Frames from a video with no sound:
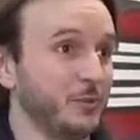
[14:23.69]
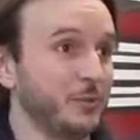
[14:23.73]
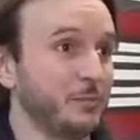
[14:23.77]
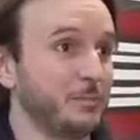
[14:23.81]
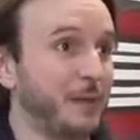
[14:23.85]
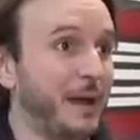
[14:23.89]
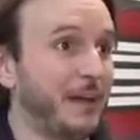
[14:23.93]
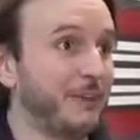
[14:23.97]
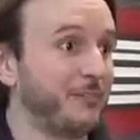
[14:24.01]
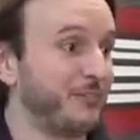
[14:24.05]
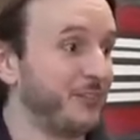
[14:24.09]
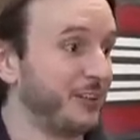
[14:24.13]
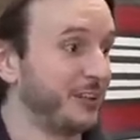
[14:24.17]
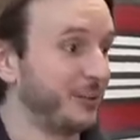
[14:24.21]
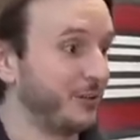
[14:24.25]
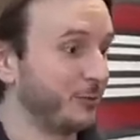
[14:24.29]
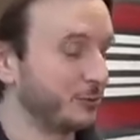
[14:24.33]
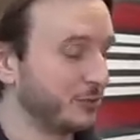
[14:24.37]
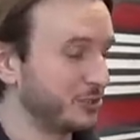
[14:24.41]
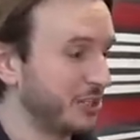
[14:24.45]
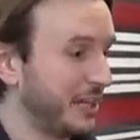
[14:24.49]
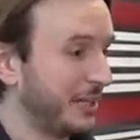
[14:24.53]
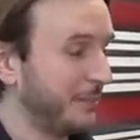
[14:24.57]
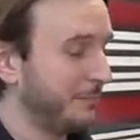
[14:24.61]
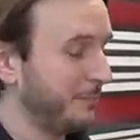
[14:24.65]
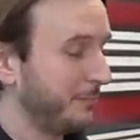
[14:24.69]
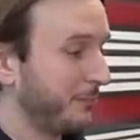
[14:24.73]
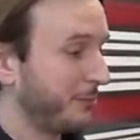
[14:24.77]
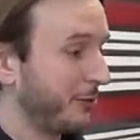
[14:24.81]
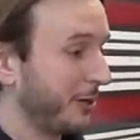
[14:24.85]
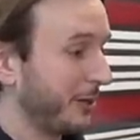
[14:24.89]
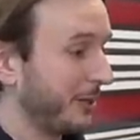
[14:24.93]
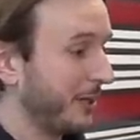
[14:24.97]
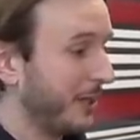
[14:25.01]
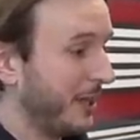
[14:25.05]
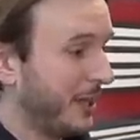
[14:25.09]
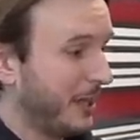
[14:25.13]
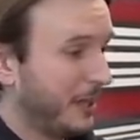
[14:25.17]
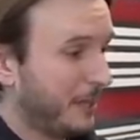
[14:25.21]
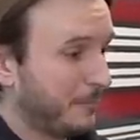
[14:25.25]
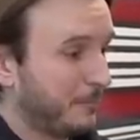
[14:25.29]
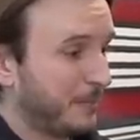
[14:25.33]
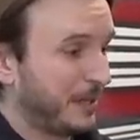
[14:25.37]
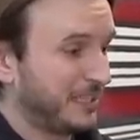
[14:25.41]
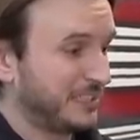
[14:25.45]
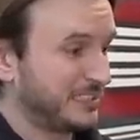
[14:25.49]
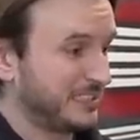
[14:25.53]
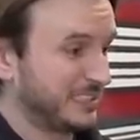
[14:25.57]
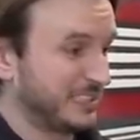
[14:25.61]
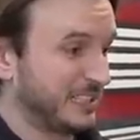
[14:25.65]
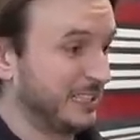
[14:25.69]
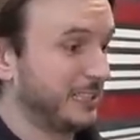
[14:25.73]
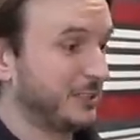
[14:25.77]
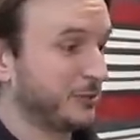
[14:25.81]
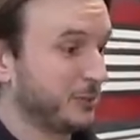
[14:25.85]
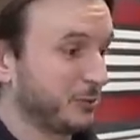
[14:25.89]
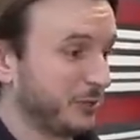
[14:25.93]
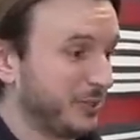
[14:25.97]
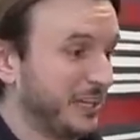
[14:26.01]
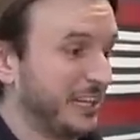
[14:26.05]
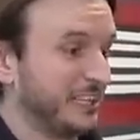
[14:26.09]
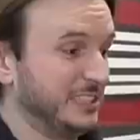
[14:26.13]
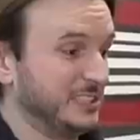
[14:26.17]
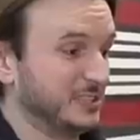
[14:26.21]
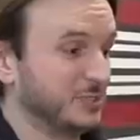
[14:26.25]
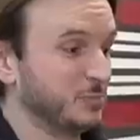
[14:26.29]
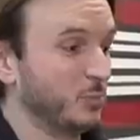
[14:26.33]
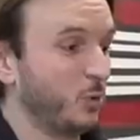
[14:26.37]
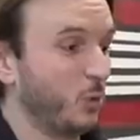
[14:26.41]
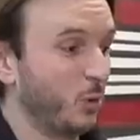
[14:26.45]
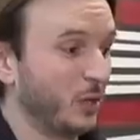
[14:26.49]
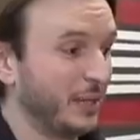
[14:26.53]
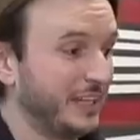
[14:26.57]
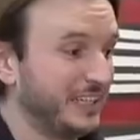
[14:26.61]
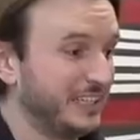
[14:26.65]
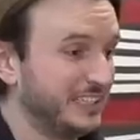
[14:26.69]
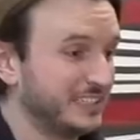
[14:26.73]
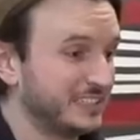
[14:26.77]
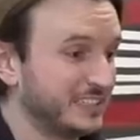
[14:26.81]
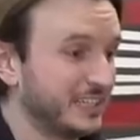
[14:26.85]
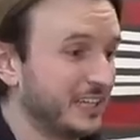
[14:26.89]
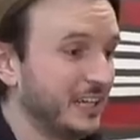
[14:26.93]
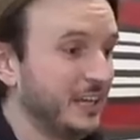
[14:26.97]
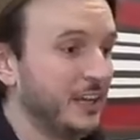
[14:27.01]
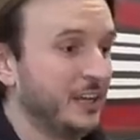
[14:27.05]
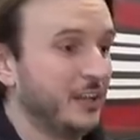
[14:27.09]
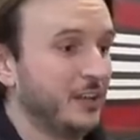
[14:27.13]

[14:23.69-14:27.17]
with baffling or chambering basically creates more heat.